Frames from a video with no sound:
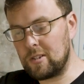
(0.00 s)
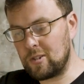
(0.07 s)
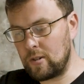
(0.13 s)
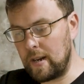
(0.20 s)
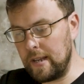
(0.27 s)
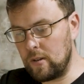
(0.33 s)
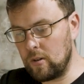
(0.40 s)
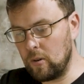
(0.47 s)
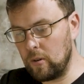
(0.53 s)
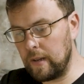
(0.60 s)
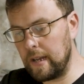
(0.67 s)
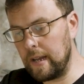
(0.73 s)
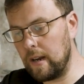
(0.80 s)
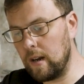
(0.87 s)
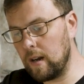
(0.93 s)
a straight cut
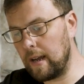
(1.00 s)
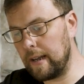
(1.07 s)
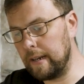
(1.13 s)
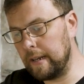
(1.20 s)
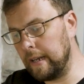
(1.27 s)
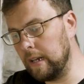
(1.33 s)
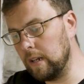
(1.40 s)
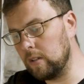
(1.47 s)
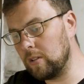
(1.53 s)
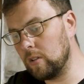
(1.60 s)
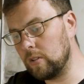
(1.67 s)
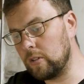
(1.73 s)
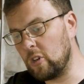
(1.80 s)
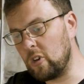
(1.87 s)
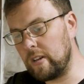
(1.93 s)
gear and a
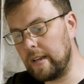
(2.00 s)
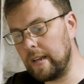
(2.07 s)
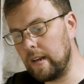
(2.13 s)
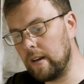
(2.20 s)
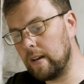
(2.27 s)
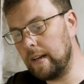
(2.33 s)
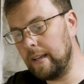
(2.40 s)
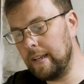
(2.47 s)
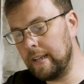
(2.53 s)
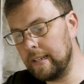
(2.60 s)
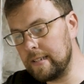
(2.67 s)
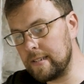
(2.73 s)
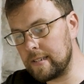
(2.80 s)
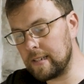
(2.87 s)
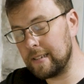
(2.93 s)
helical cut gear
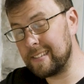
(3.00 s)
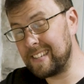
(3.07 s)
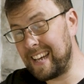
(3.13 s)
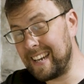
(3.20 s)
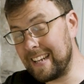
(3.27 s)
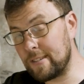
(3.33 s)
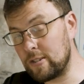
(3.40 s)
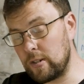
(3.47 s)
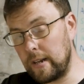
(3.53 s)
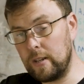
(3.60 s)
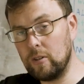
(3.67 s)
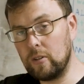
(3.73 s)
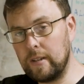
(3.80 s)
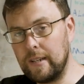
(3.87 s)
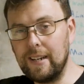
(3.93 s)
is that a
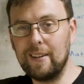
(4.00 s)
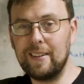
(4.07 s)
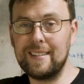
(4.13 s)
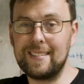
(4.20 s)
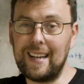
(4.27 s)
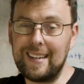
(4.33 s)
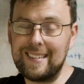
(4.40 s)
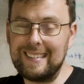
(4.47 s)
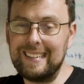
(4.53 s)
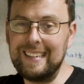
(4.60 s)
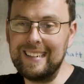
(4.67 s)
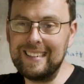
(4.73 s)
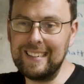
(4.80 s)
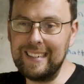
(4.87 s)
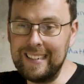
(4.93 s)
straight cut gear is
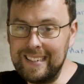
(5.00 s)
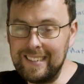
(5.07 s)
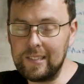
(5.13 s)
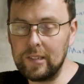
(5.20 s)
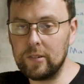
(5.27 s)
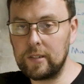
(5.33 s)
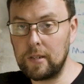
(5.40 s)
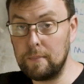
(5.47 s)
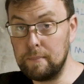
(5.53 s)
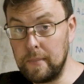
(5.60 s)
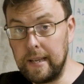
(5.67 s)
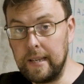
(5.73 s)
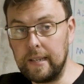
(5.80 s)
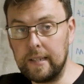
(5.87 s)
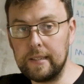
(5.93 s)
actually easier to
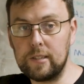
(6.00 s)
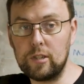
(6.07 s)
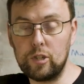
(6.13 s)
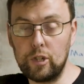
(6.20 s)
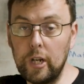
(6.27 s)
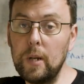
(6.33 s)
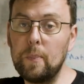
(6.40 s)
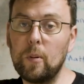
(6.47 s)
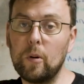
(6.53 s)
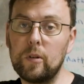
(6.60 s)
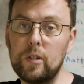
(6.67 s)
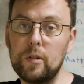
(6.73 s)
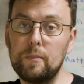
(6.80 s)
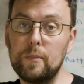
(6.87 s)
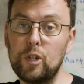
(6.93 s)
make. It's cheaper
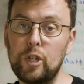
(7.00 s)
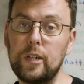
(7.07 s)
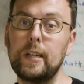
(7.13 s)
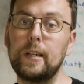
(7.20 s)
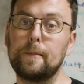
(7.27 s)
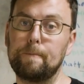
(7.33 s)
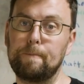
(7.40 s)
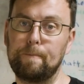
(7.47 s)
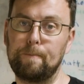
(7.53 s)
to machine.